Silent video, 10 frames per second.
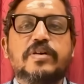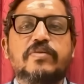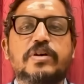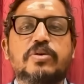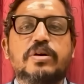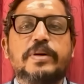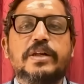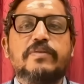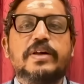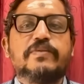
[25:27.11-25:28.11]
where Vatuka
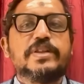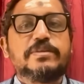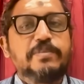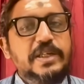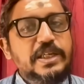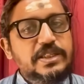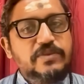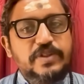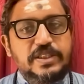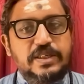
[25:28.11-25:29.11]
Bhairava, if he is
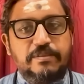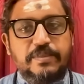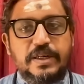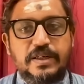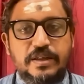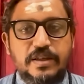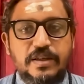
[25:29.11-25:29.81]
pleased with somebody,